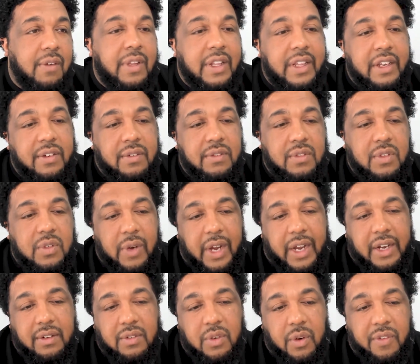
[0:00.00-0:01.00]
really
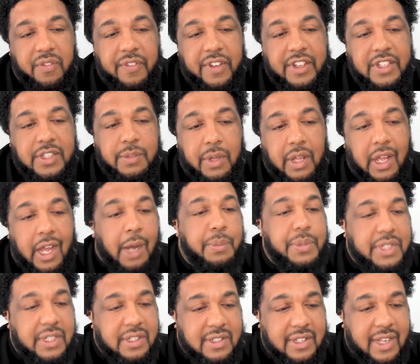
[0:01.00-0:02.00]
great or feasible
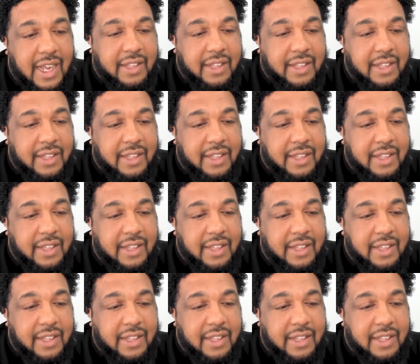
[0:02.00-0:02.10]
options